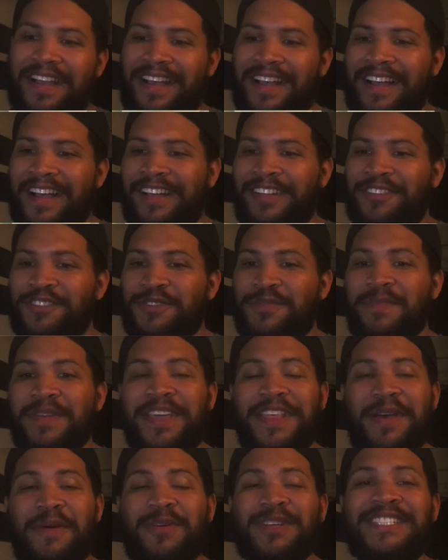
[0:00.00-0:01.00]
Uh, to
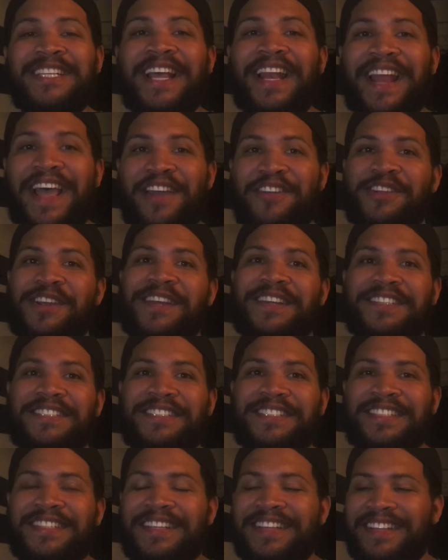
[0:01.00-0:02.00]
me, that was
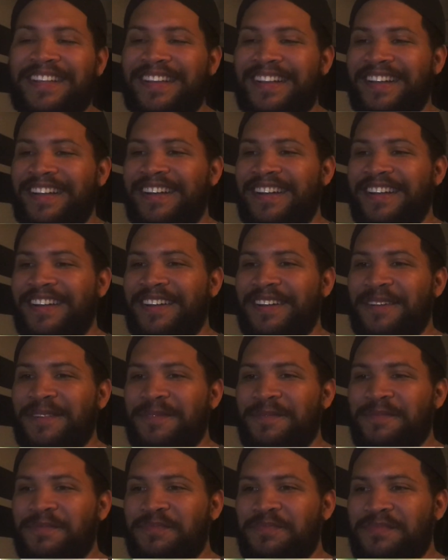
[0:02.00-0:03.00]
hilarious.
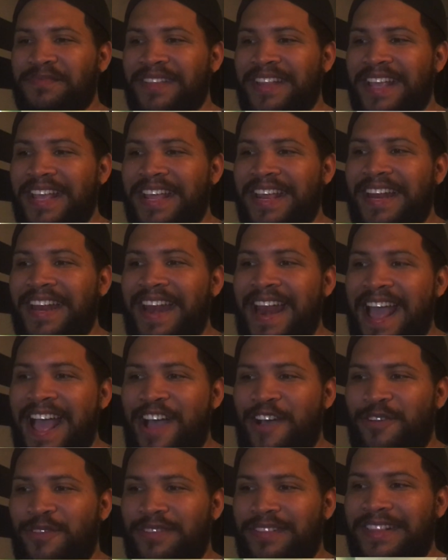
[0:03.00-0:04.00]
Um,
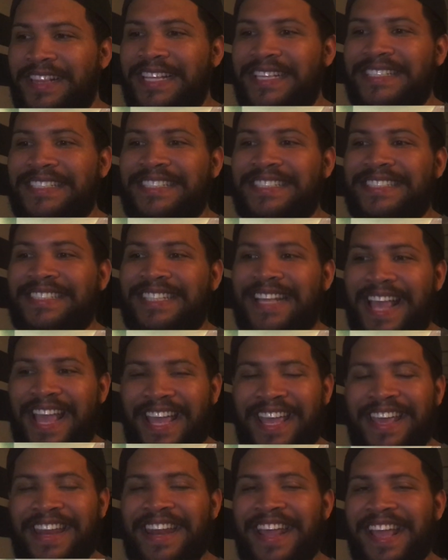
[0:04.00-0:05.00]
now, the
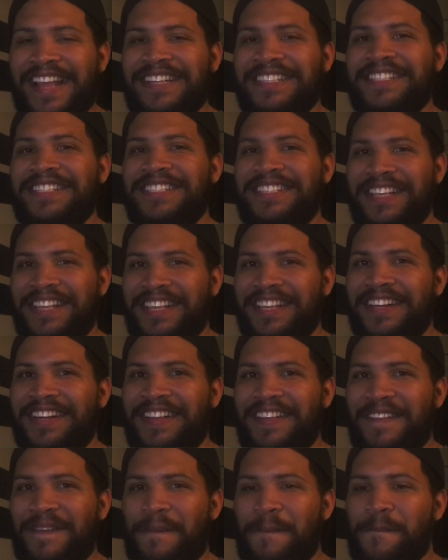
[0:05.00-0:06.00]
second end
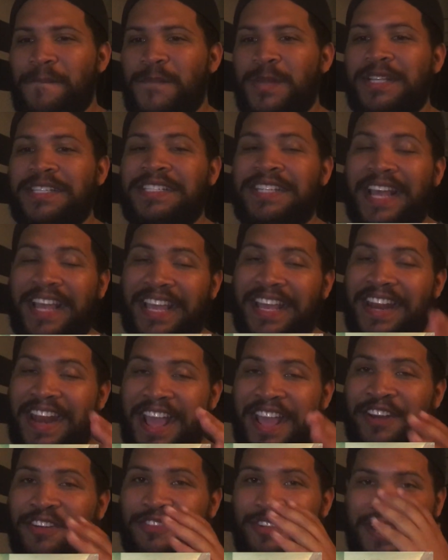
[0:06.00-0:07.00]
scene, the second end